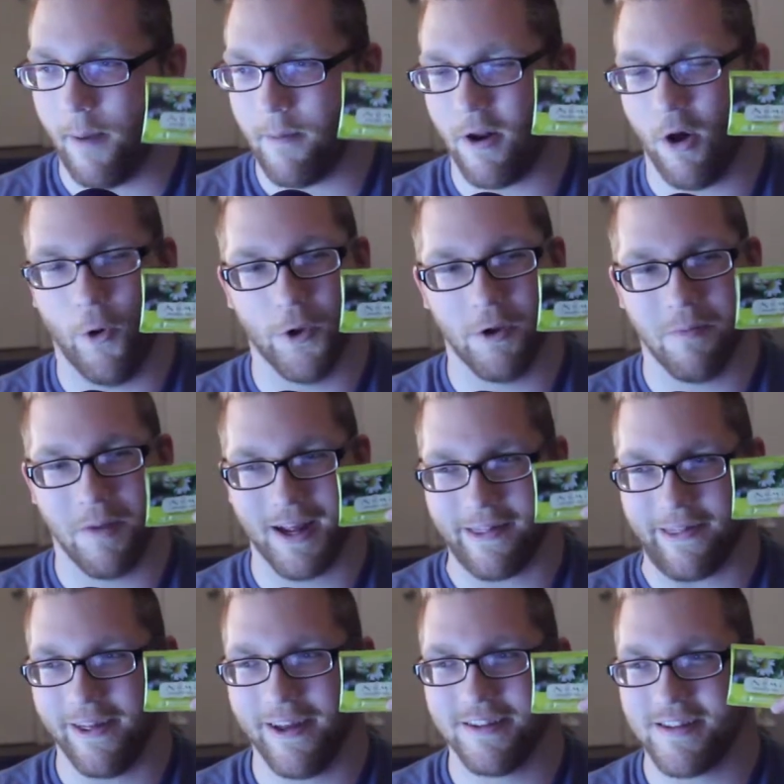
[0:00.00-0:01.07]
I'm going to hold them
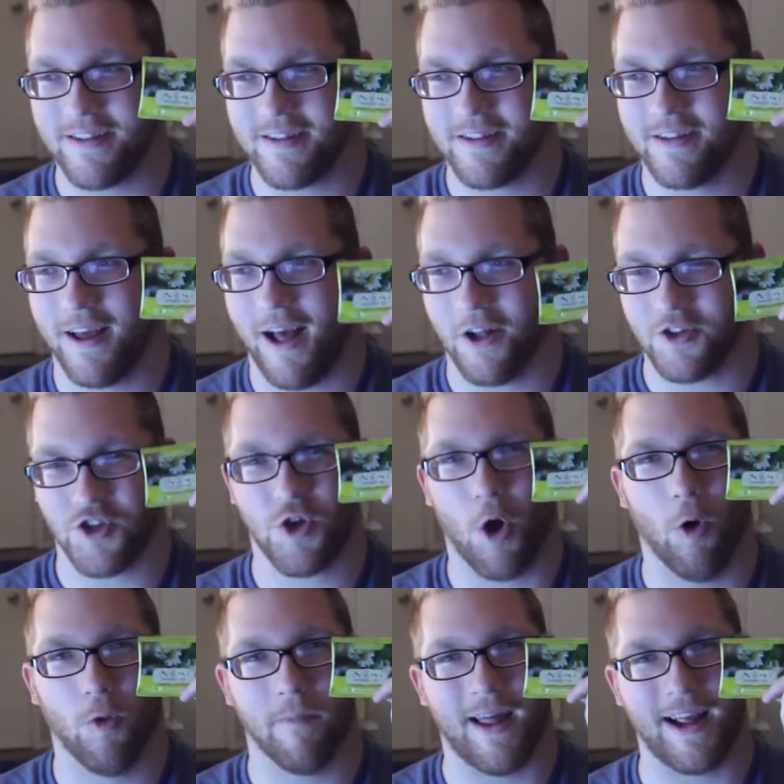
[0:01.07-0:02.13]
like this. I'll just
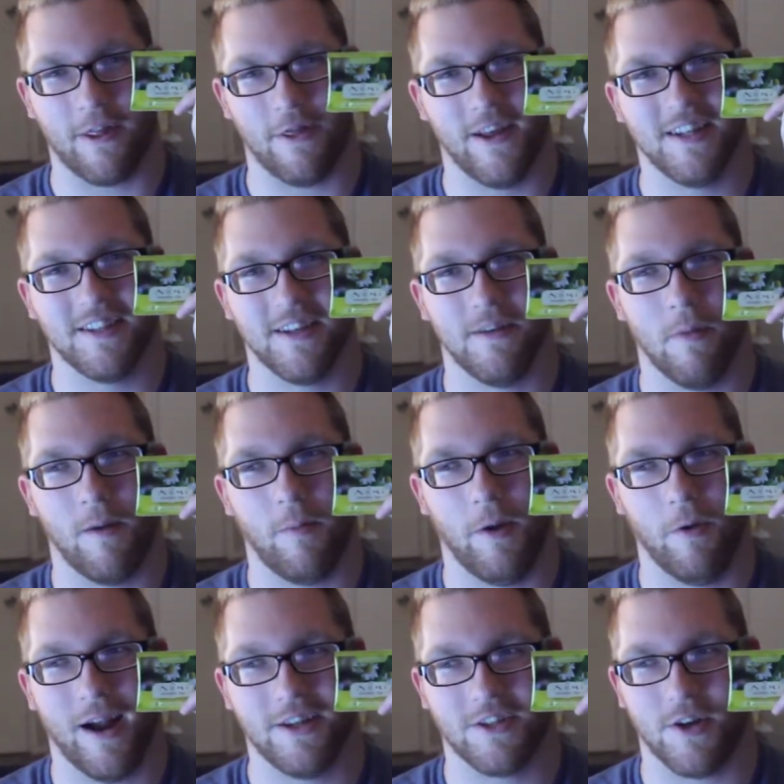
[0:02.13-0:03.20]
hold them like this, and maybe
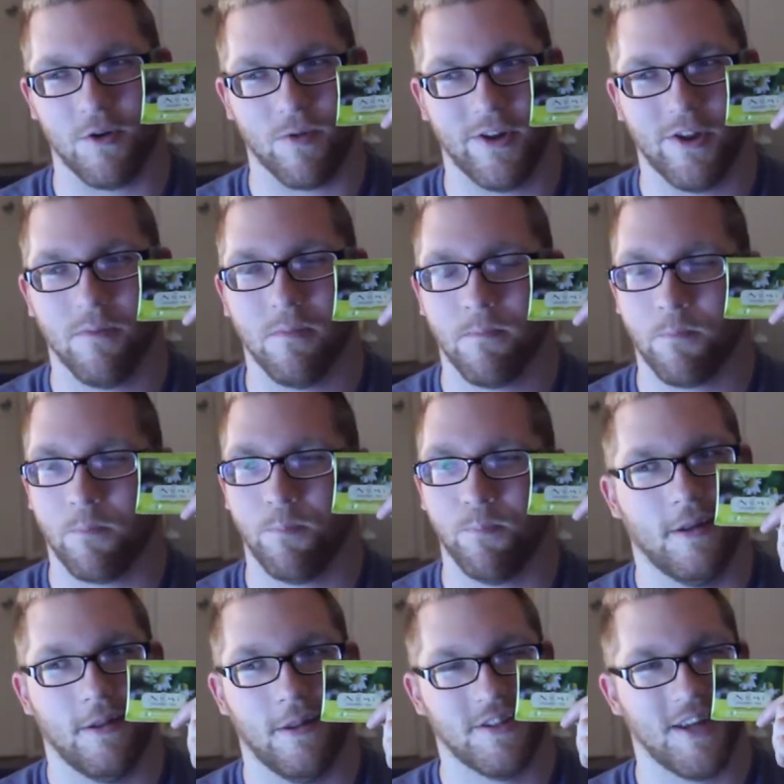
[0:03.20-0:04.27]
you guys can read them.
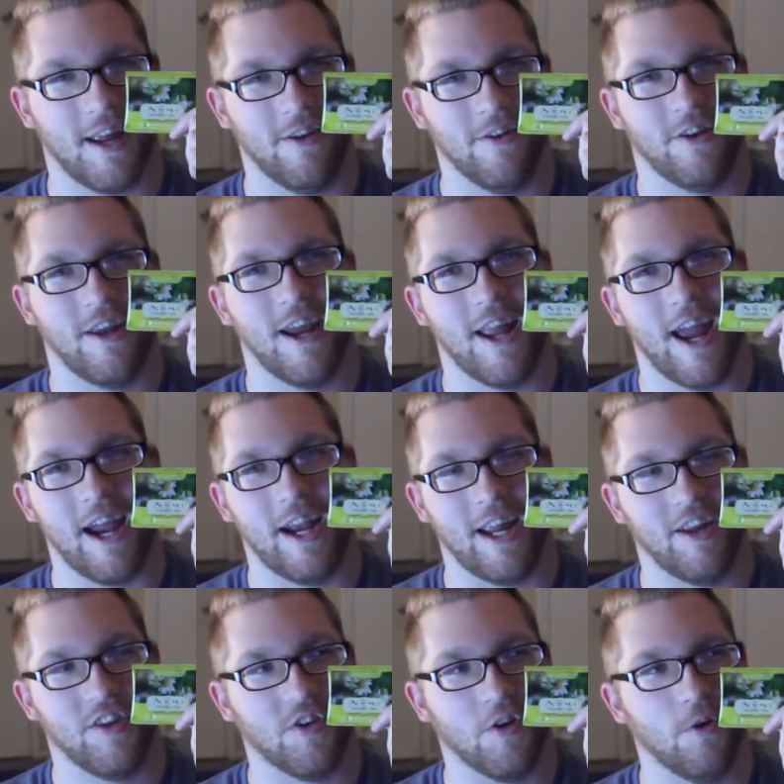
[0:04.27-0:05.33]
This ain't in 1080,
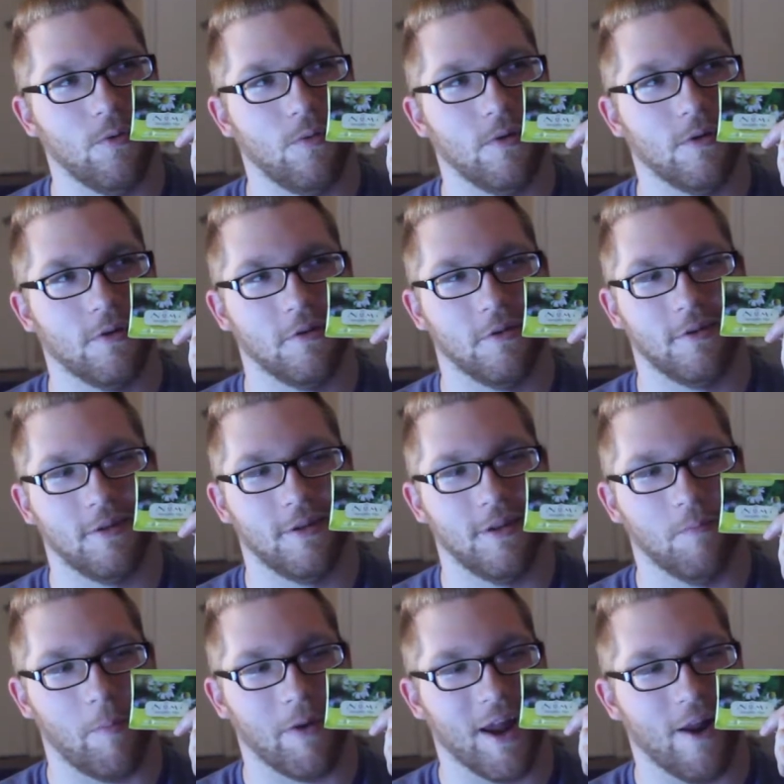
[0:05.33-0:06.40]
so it
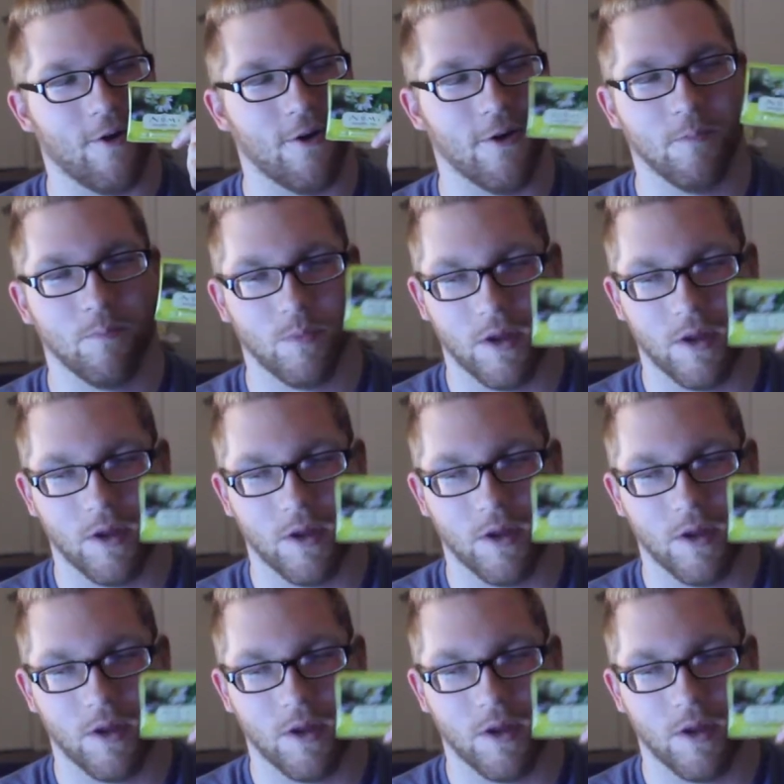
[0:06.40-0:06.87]
might be kind of hard.